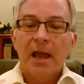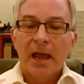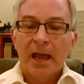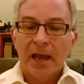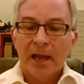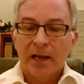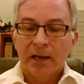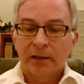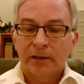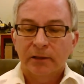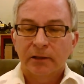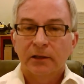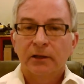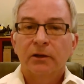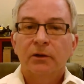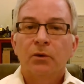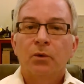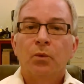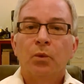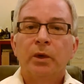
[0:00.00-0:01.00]
And
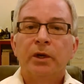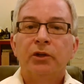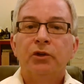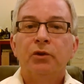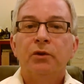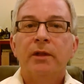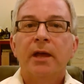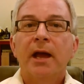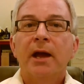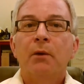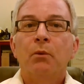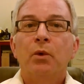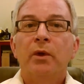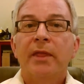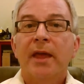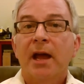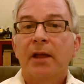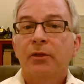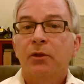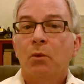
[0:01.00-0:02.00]
we do that
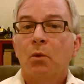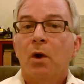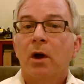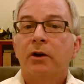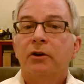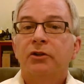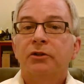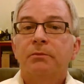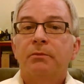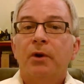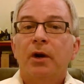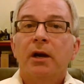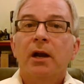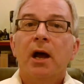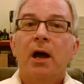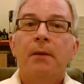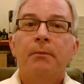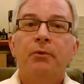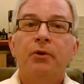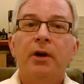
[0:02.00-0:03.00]
without the water spray
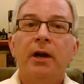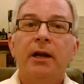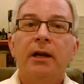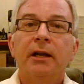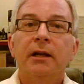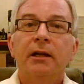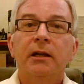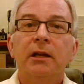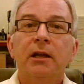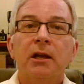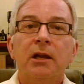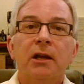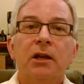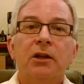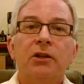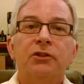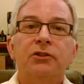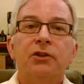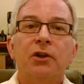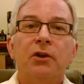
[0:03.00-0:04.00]
operating,
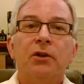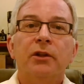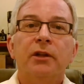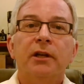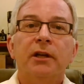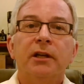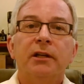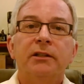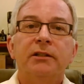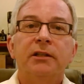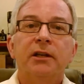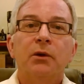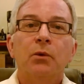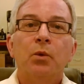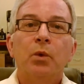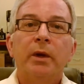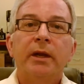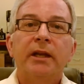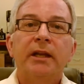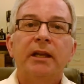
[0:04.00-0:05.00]
so that
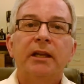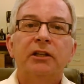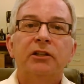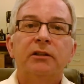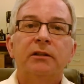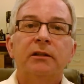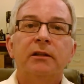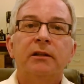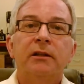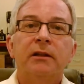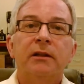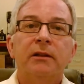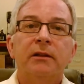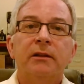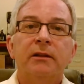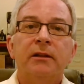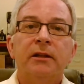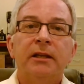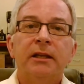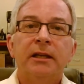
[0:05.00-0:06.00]
we get
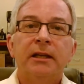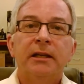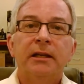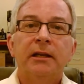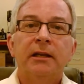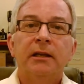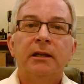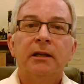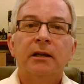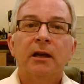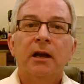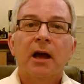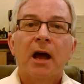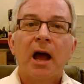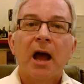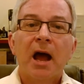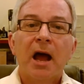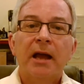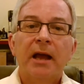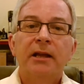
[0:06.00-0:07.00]
the
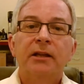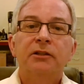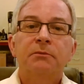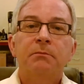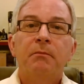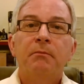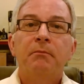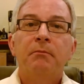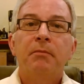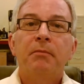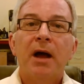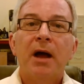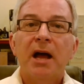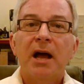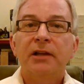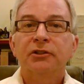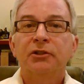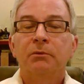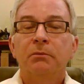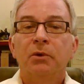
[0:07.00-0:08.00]
highest
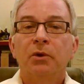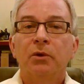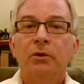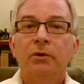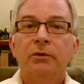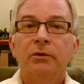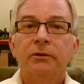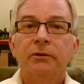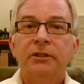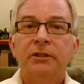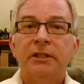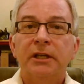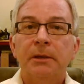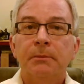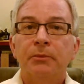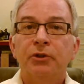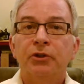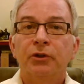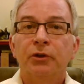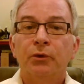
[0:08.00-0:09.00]
possible
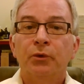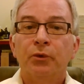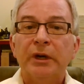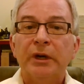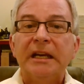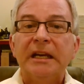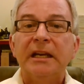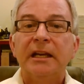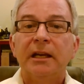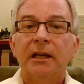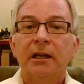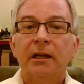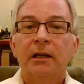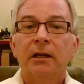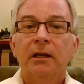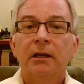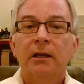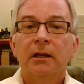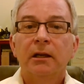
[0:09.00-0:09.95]
temperature reading